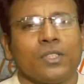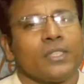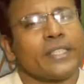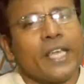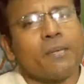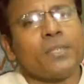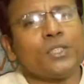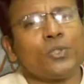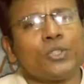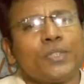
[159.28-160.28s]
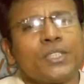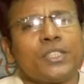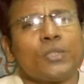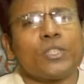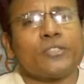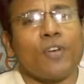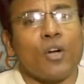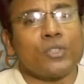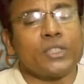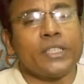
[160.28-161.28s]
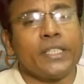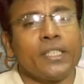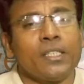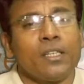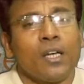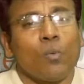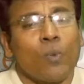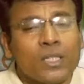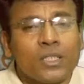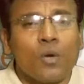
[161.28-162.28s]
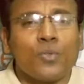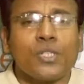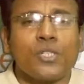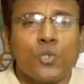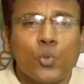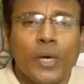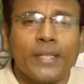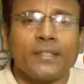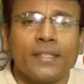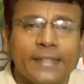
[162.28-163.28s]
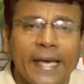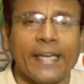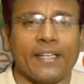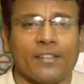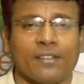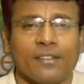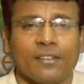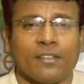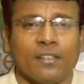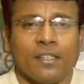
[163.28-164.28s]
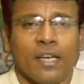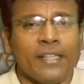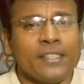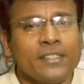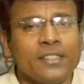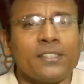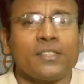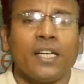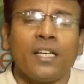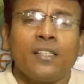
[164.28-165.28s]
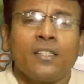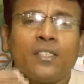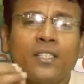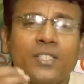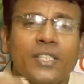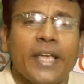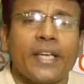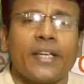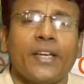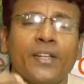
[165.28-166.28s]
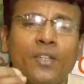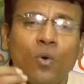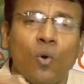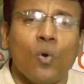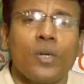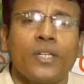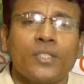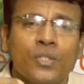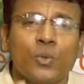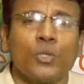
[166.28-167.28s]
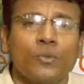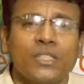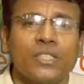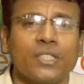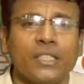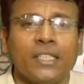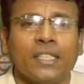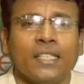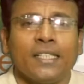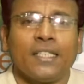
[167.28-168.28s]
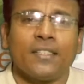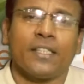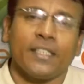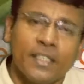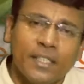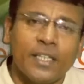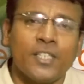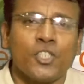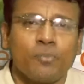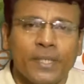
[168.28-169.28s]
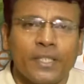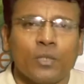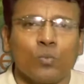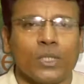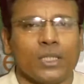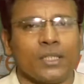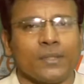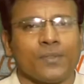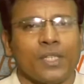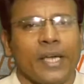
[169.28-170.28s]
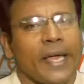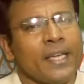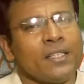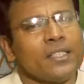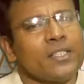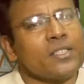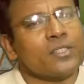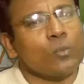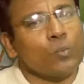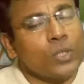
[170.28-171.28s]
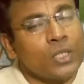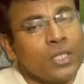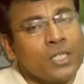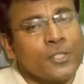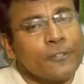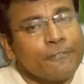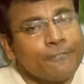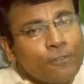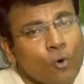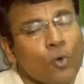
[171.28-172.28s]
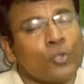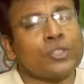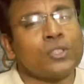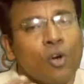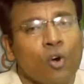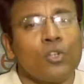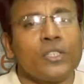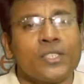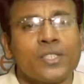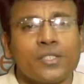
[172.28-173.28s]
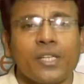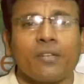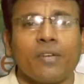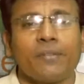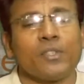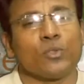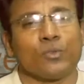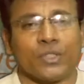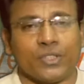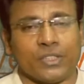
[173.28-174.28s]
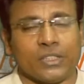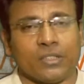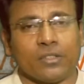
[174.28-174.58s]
The Cambridge University was founded in 1209 and it is the second oldest university in the English speaking world, and it is the world's fourth oldest surviving university.